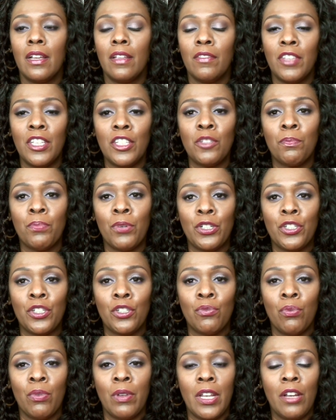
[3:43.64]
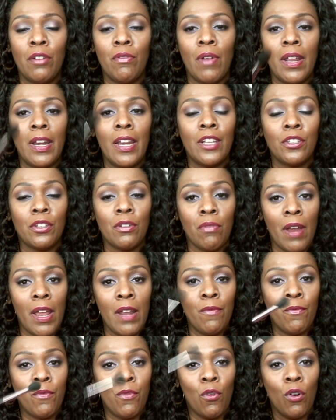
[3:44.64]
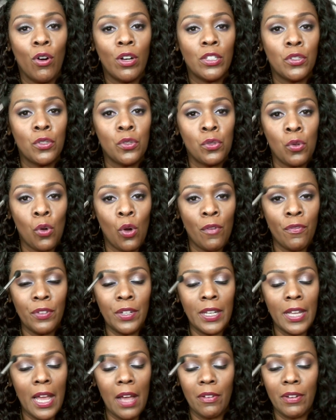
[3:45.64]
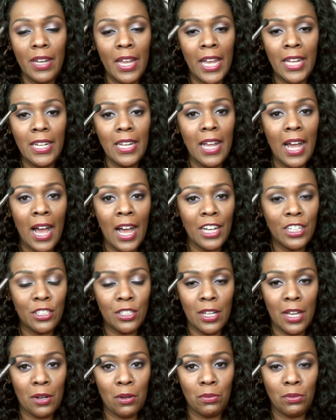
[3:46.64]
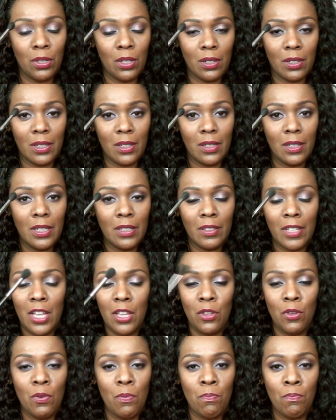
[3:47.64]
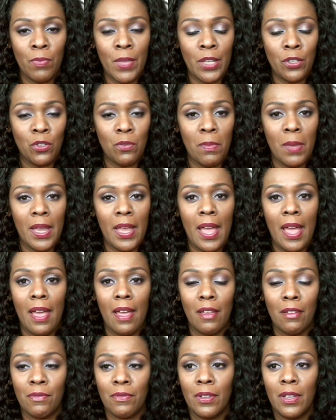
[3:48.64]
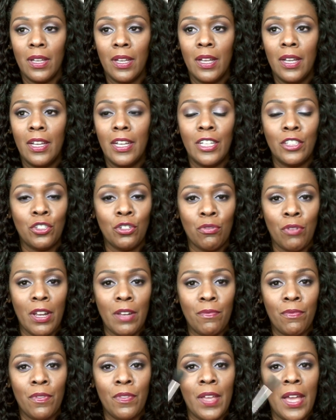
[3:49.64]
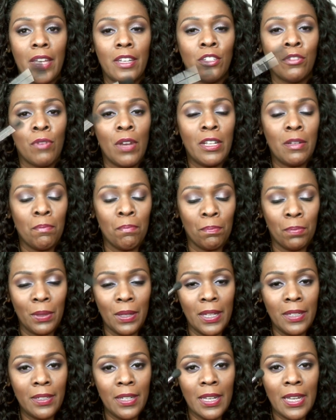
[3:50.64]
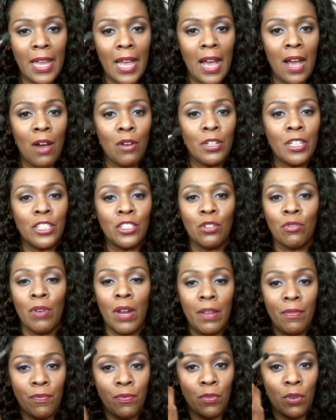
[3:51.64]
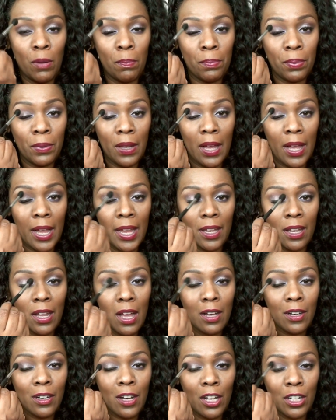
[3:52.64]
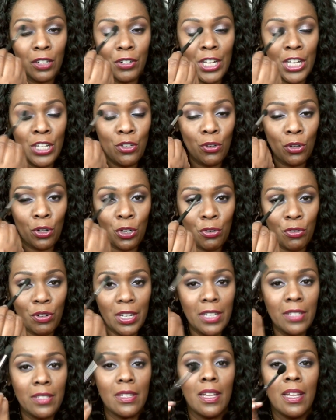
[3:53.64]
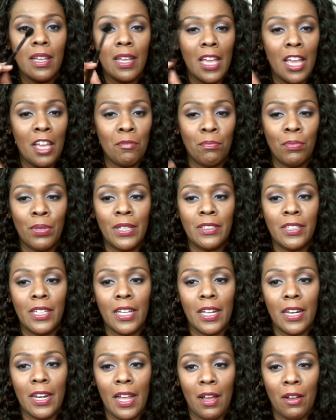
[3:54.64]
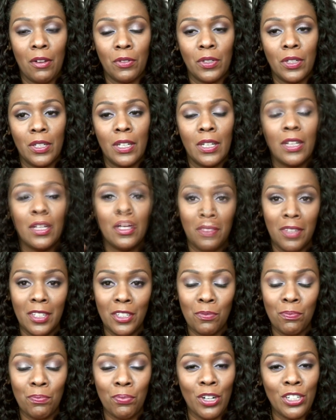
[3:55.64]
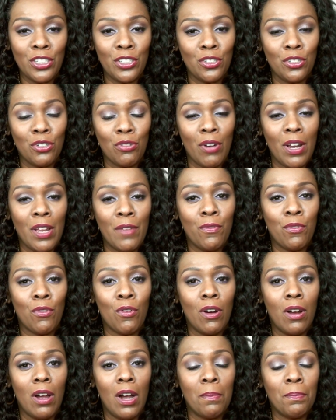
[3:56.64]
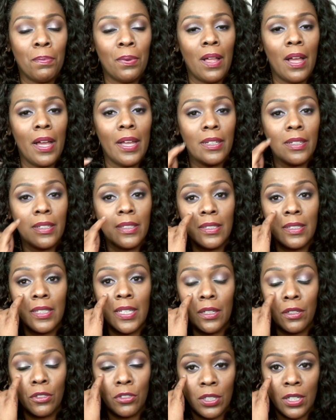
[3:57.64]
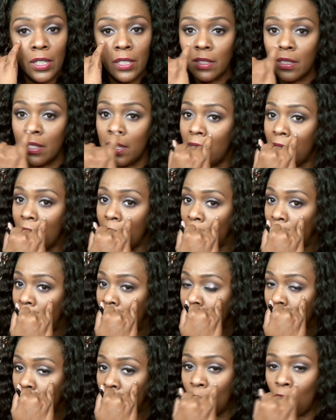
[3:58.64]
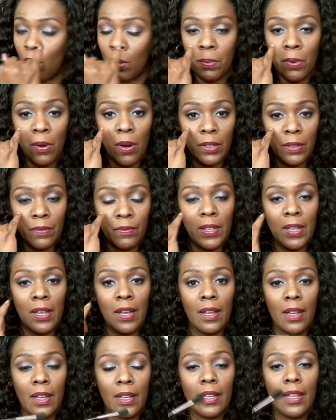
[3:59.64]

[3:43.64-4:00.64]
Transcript: This brush is really great. It's great for softening out any eyeshadow look that you may have. It's great for that. It's great blending out. It's great for applying color in your crease and blending it out. This brush is great for applying concealer just here at the lower part of the eye.